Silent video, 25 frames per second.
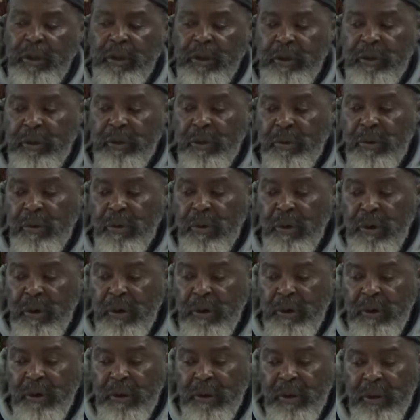The
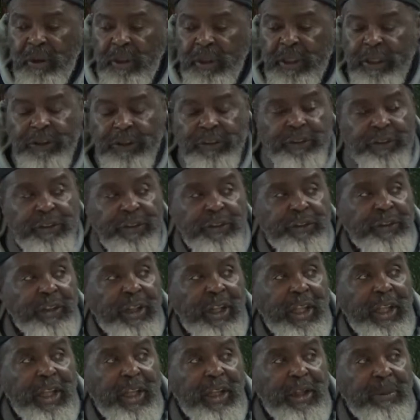war against
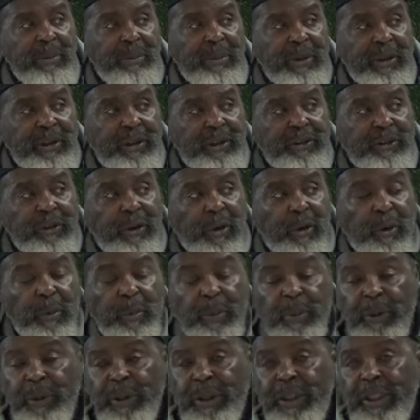Islam is
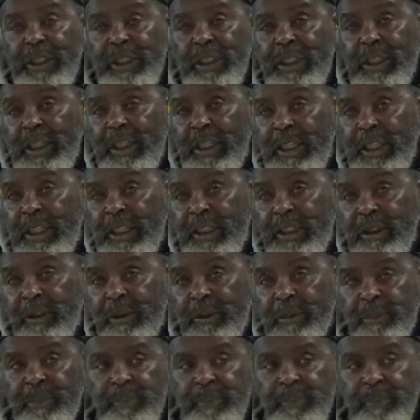open and clear.